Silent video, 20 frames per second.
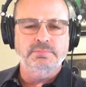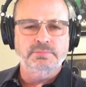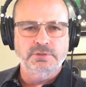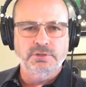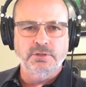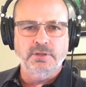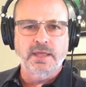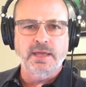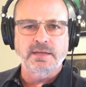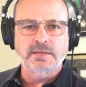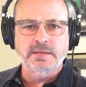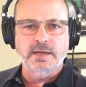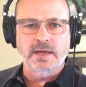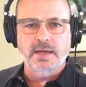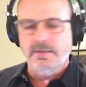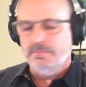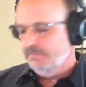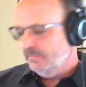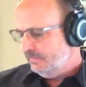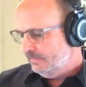delay
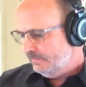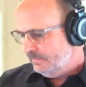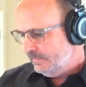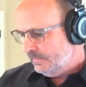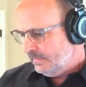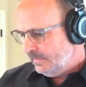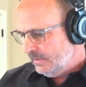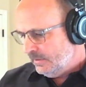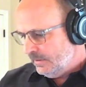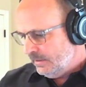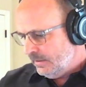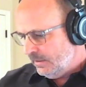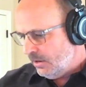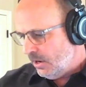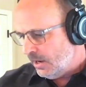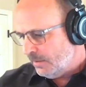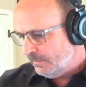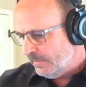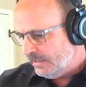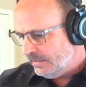time
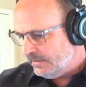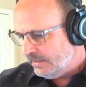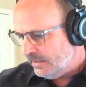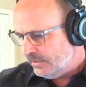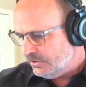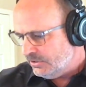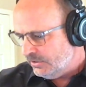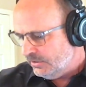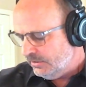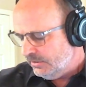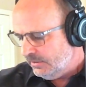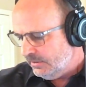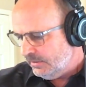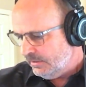augmentation